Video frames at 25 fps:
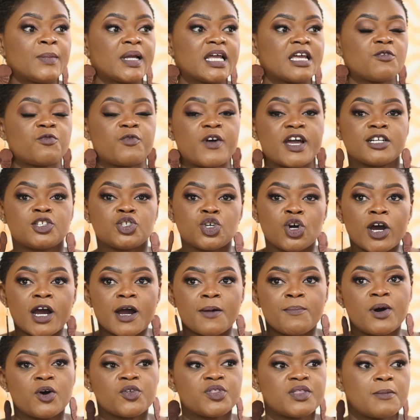If I talk
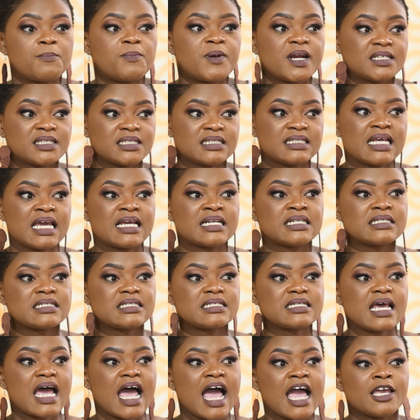about the president,
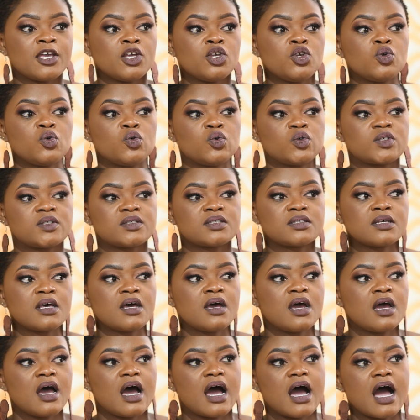I use
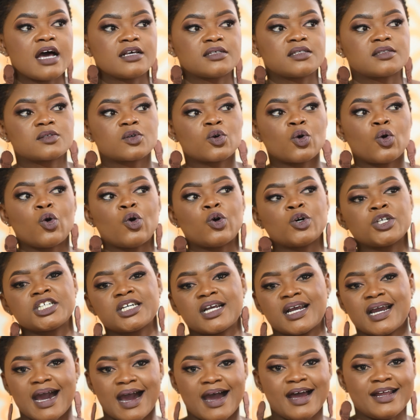a
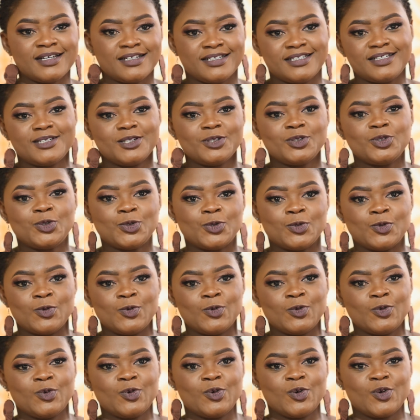scorecard
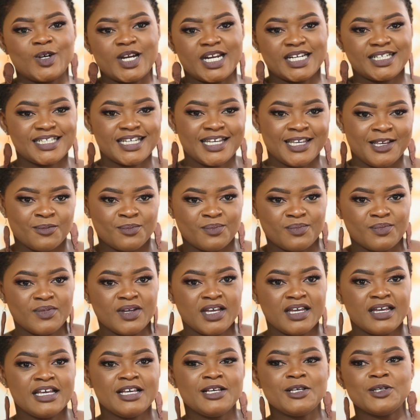to rate him.
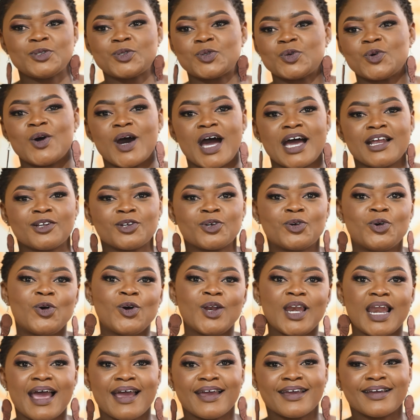So I'll go
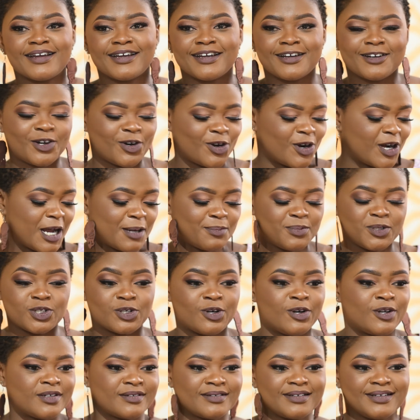like
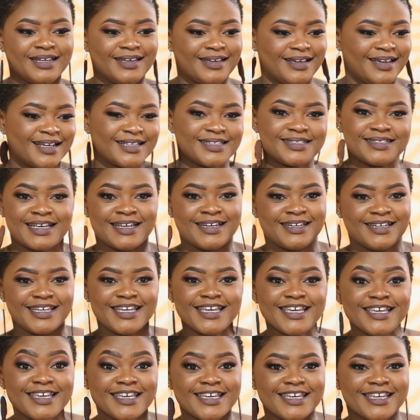corruption, he gets an
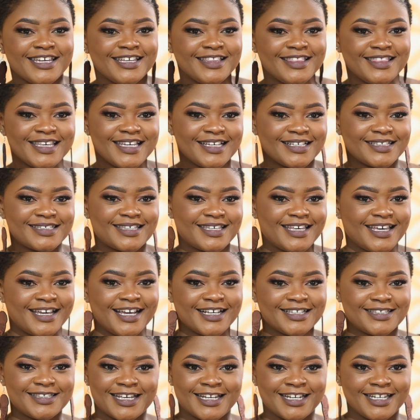E, this, he
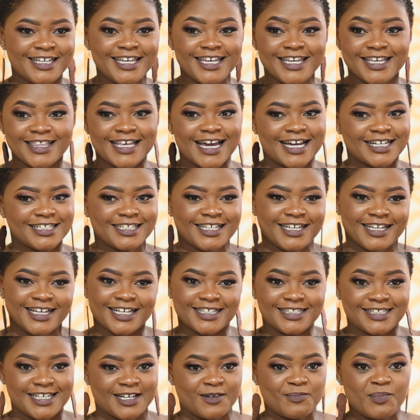gets an E, that, he
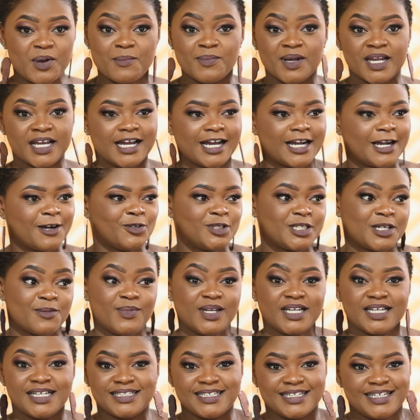gets an public
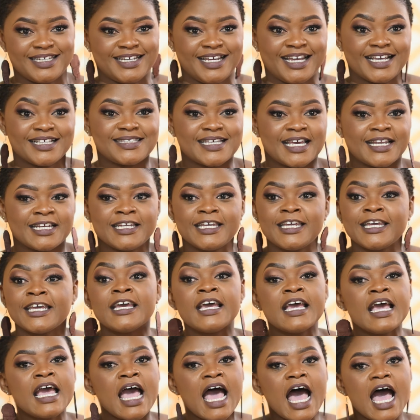accountability, he gets an E.
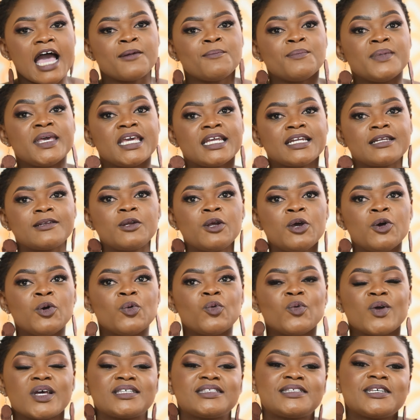I mean,
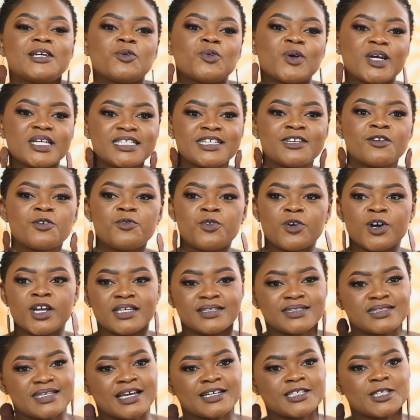we're still waiting for
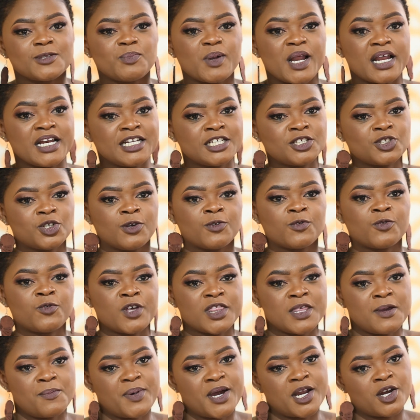his explanation for
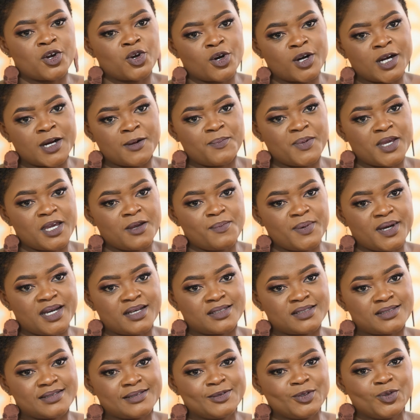the Pandora
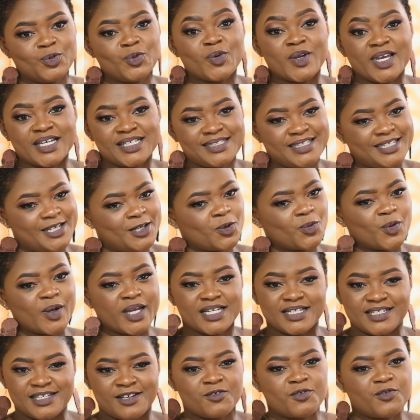Papers. We are still
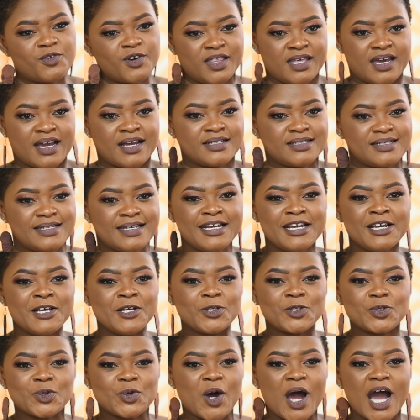waiting for that.
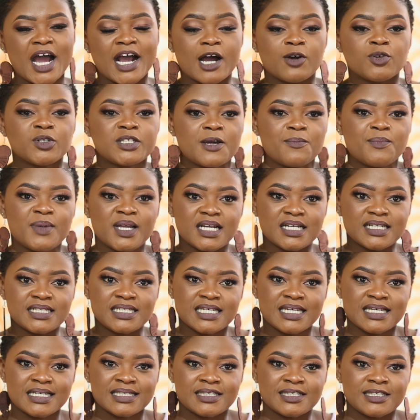So
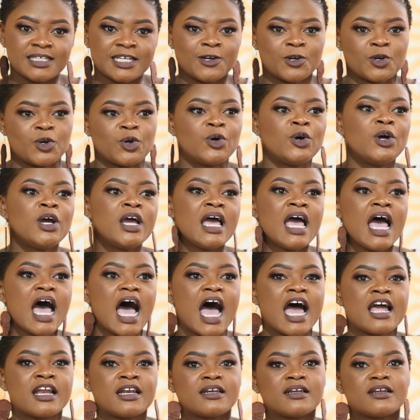accountability is 0.
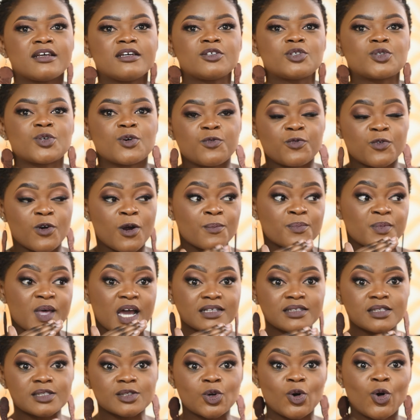And so from
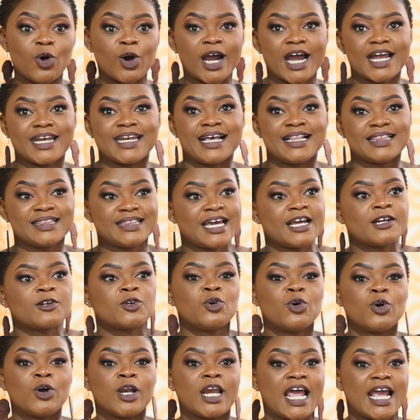that scorecard, I'll then
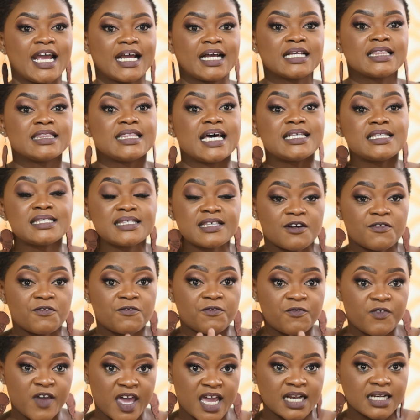go like, that's a
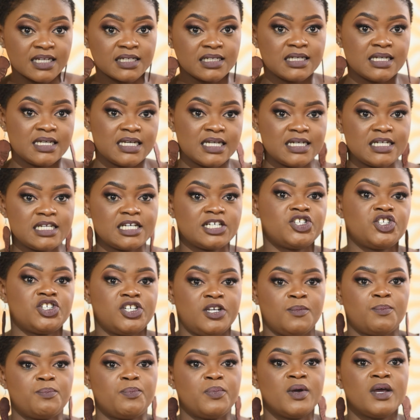failed
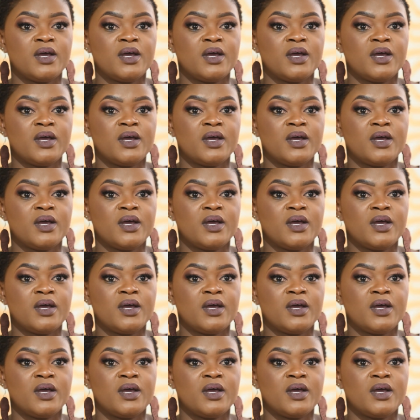leadership.